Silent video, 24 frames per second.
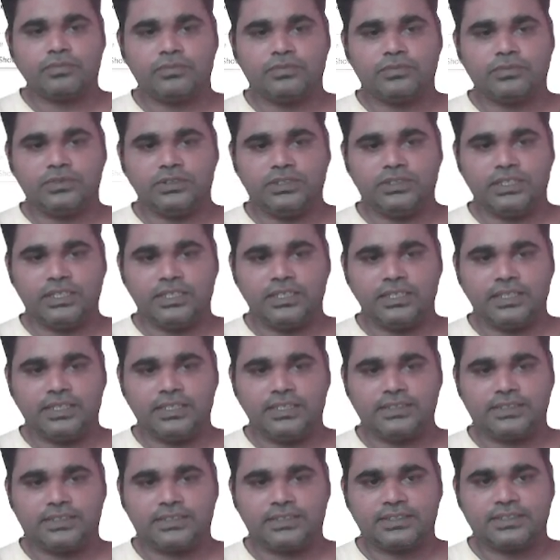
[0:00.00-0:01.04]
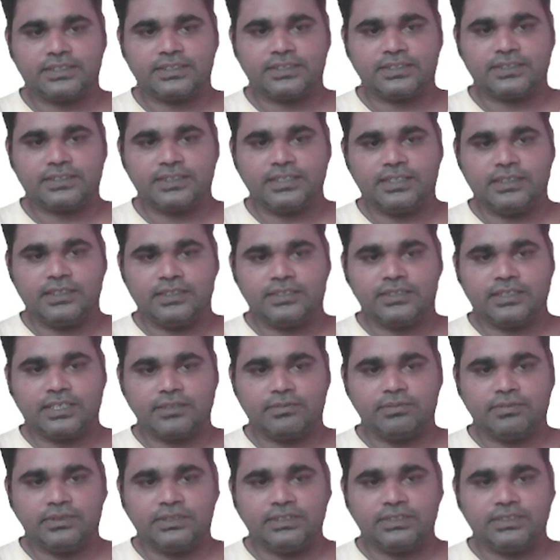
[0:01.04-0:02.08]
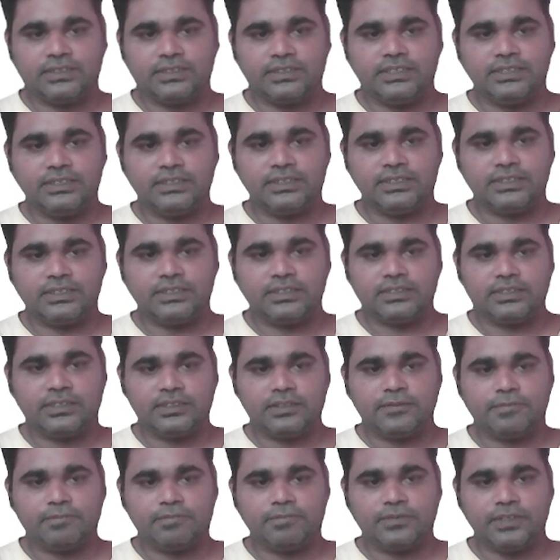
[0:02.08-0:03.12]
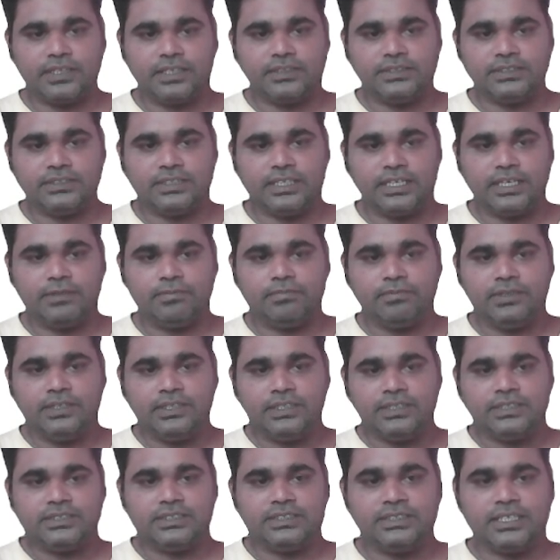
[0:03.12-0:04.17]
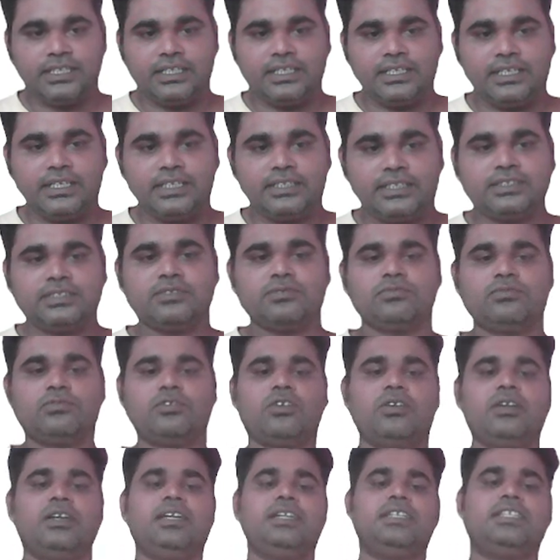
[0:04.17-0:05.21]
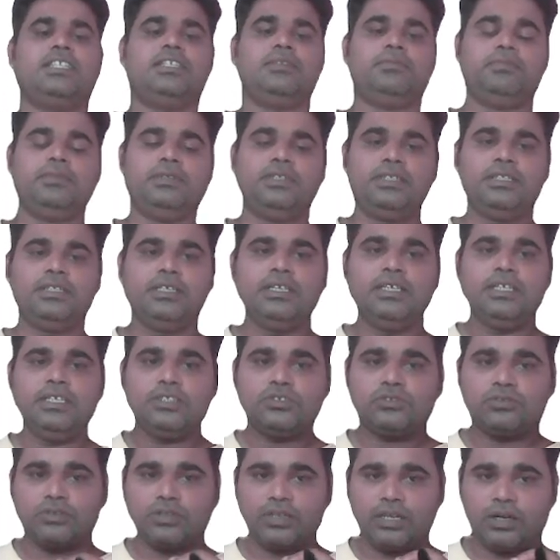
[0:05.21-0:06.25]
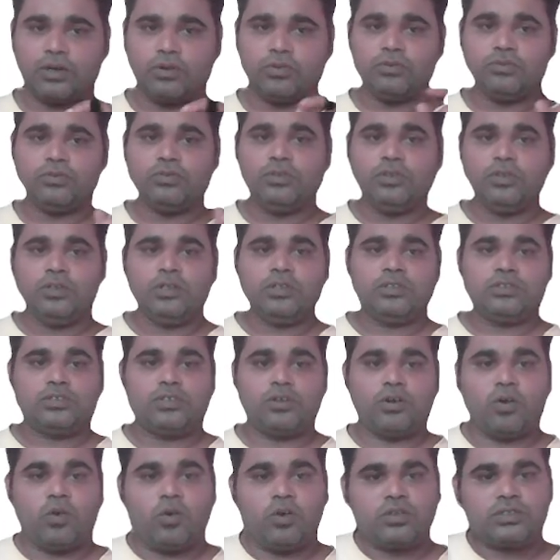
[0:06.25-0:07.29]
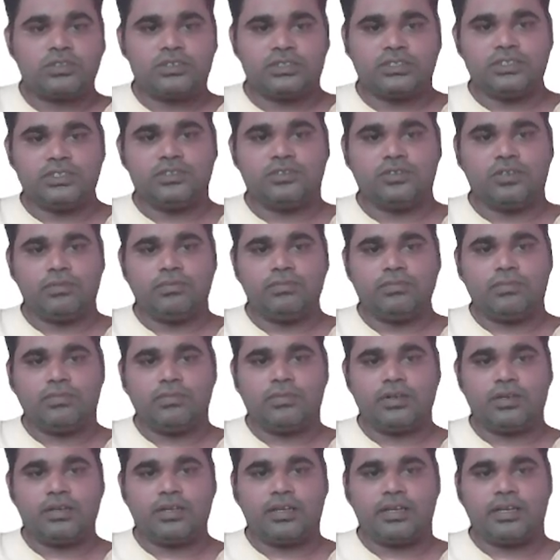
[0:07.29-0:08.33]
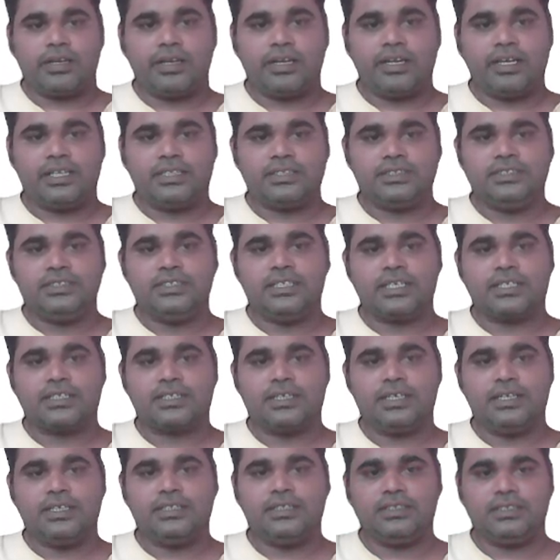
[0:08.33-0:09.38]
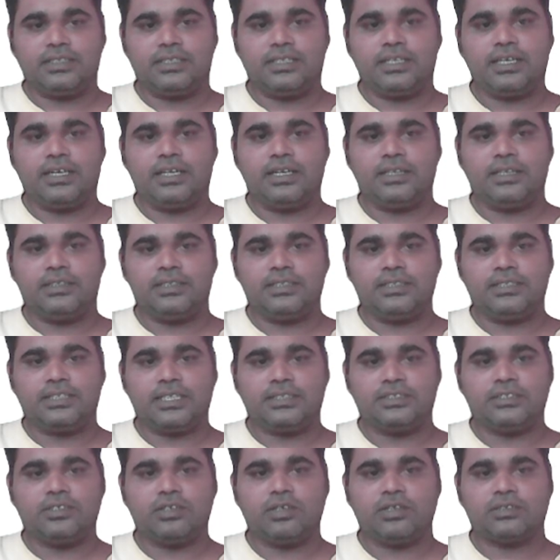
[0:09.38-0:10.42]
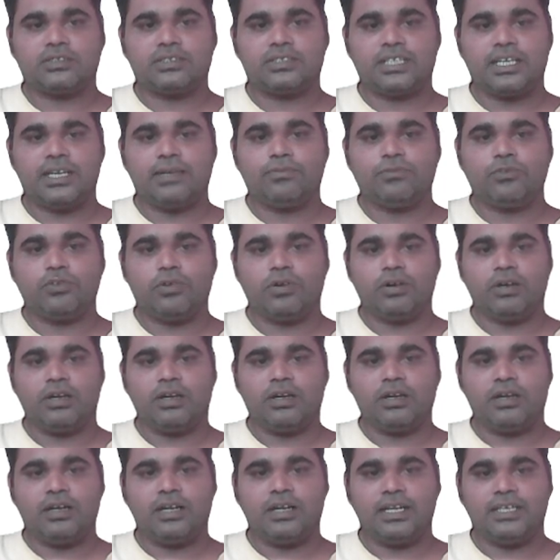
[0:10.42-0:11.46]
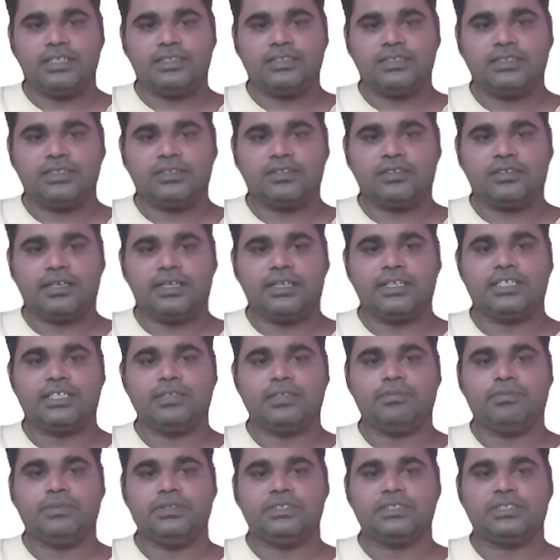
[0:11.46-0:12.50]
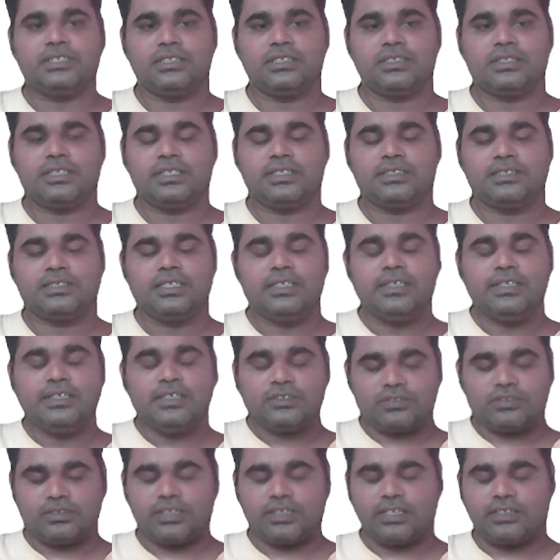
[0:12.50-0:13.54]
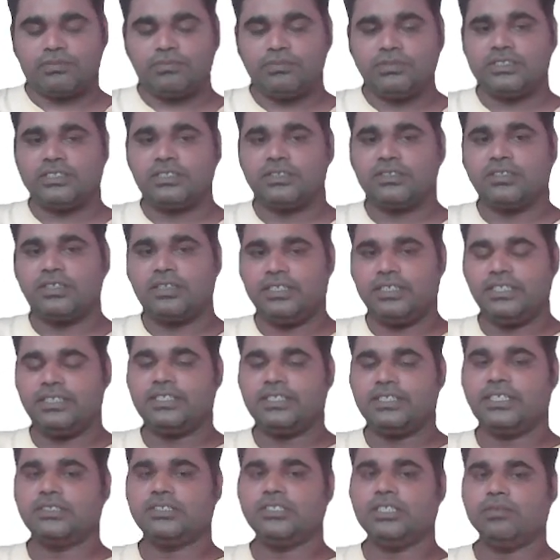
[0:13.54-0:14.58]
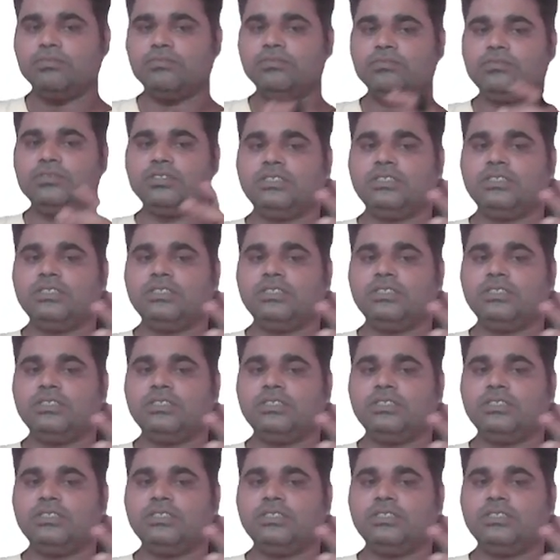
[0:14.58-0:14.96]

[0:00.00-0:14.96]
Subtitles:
generates. That means this enzyme generates the ATP. So now the oxygen exactly it has the same role like the ATP synthase. So that means in the NEET exam it